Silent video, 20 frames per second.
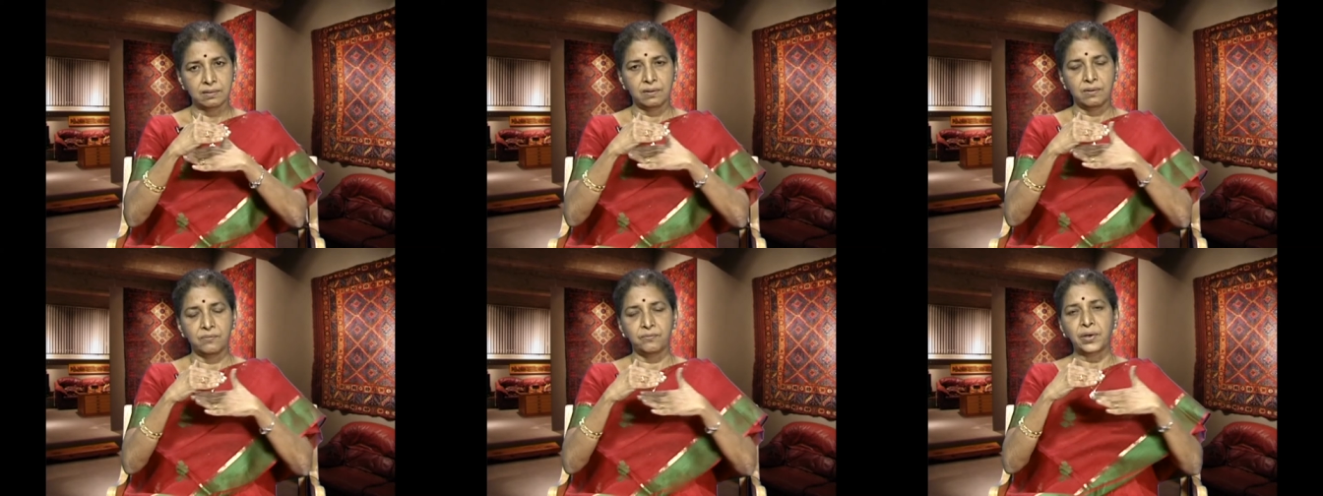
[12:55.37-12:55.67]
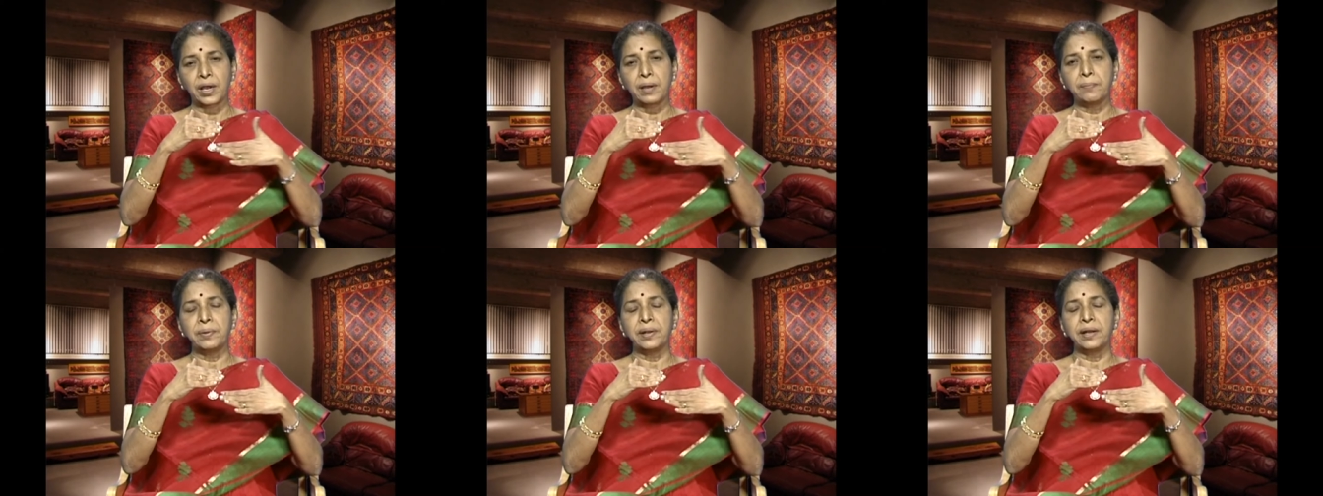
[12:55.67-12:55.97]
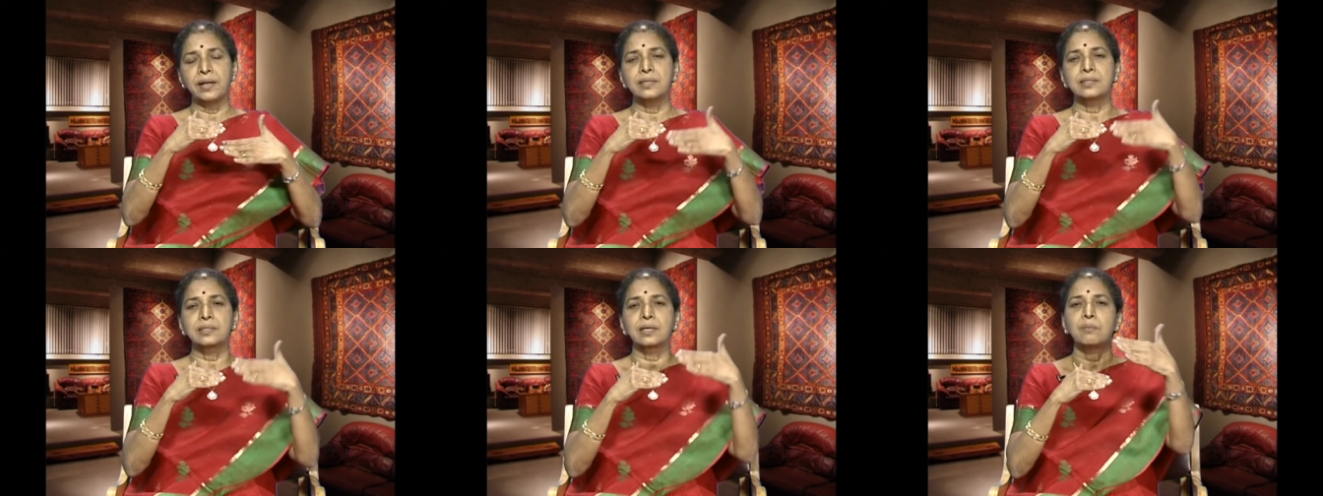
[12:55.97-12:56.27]
fiber
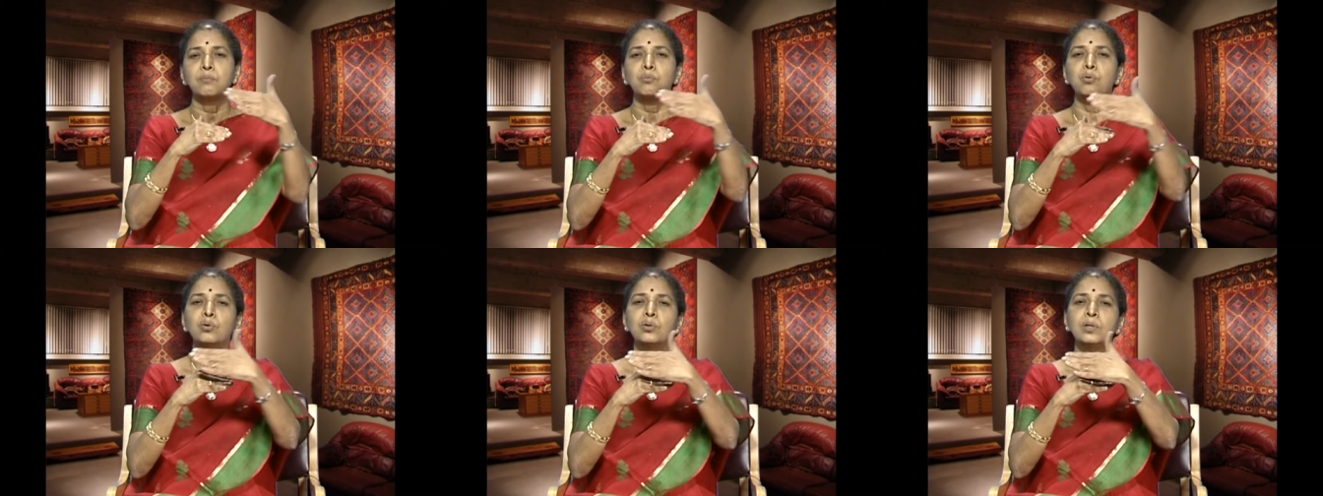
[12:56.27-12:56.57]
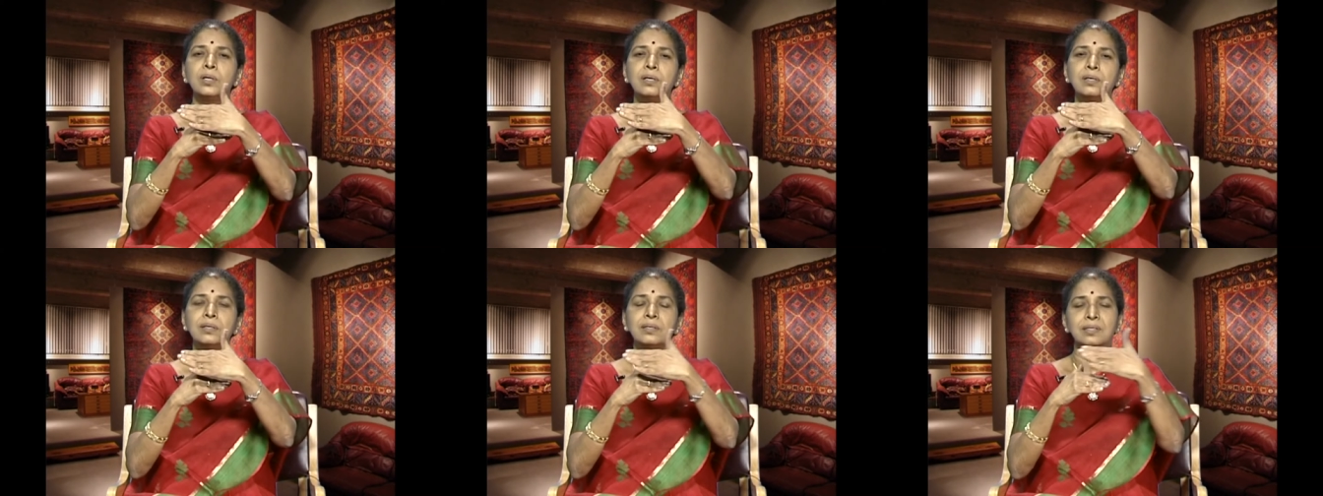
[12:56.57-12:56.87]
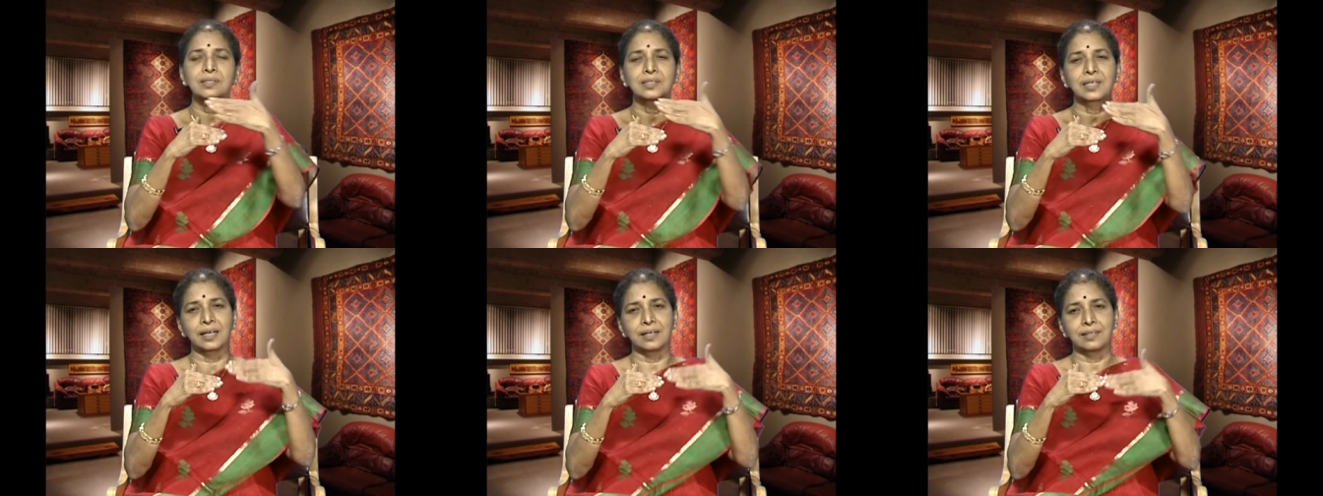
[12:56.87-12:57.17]
ends on both the
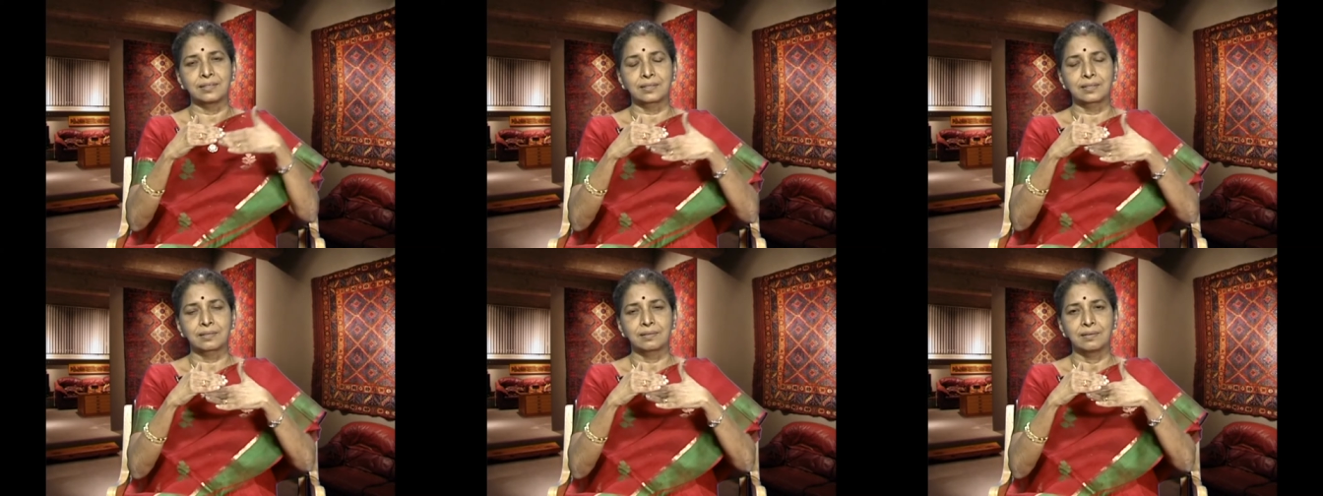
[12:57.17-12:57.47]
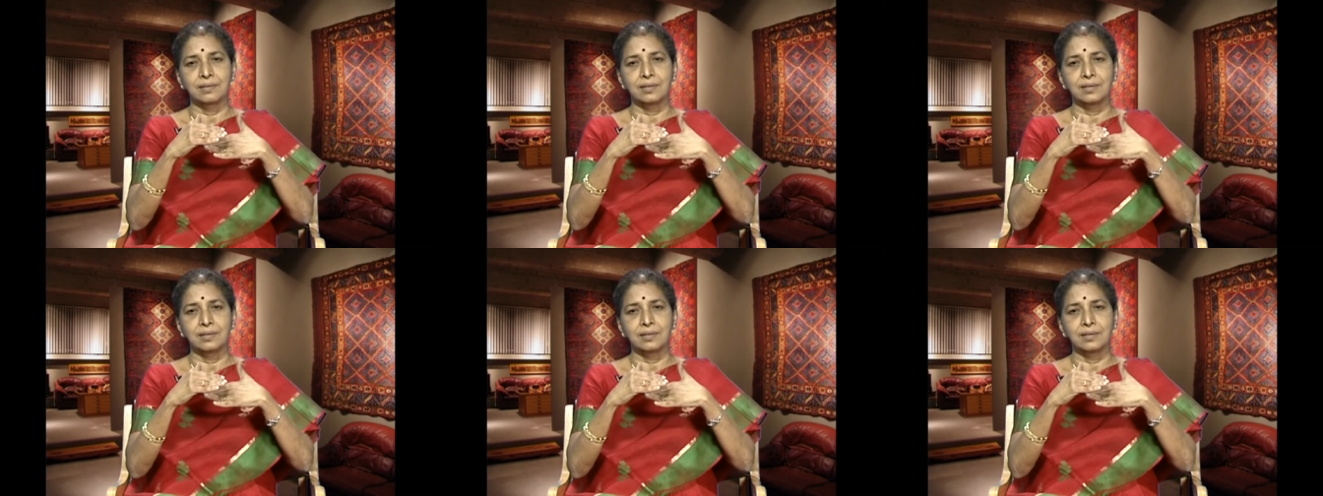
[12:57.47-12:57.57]
sides.